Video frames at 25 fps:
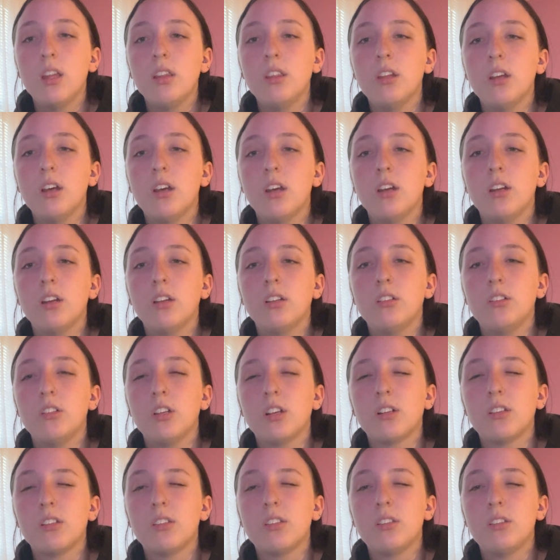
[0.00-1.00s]
The
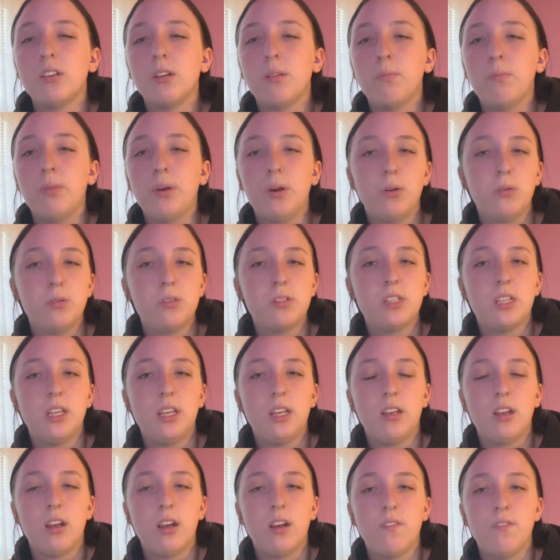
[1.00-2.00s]

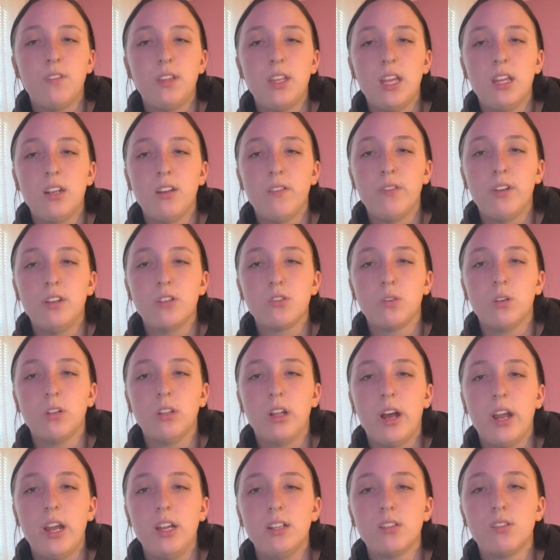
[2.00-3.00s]
juxtaposing of the individual
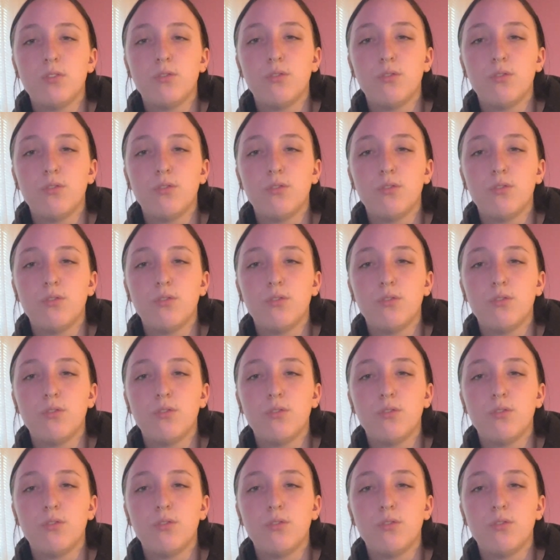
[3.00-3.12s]
lines,